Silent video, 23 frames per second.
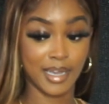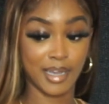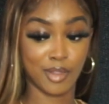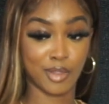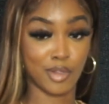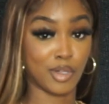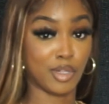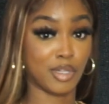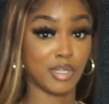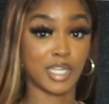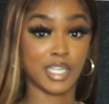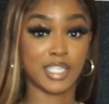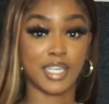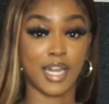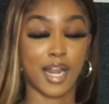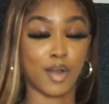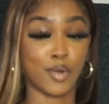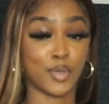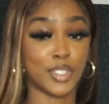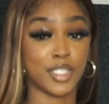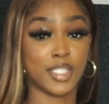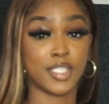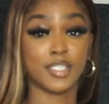the looks. And I
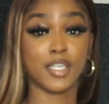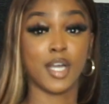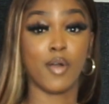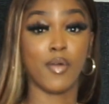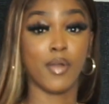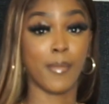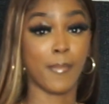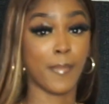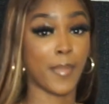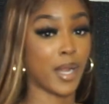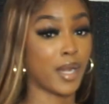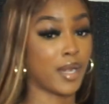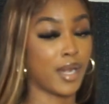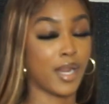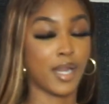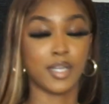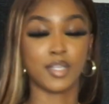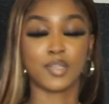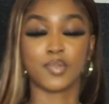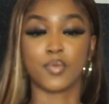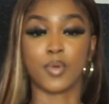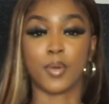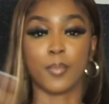will see y'all in my
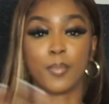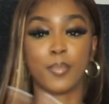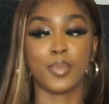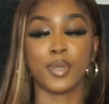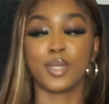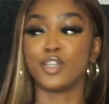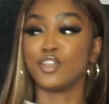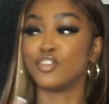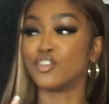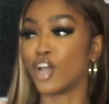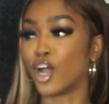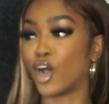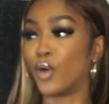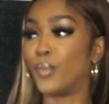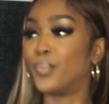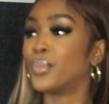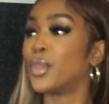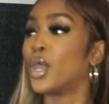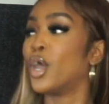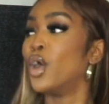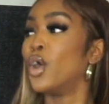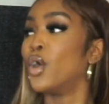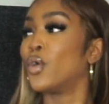next one. Peace out.
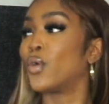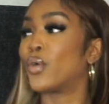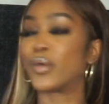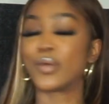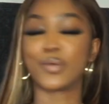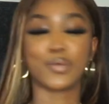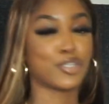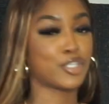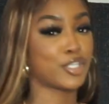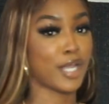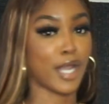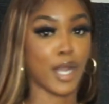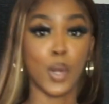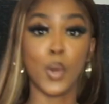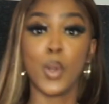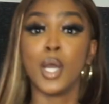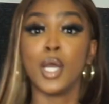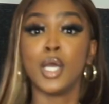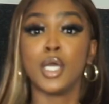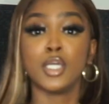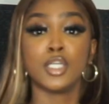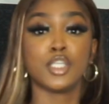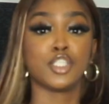Girl Scout.
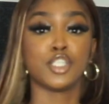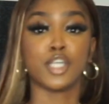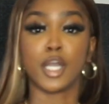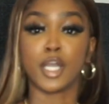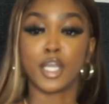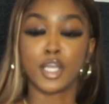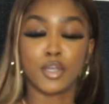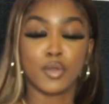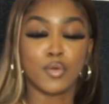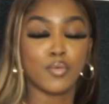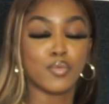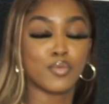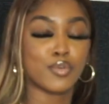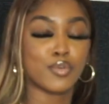Check you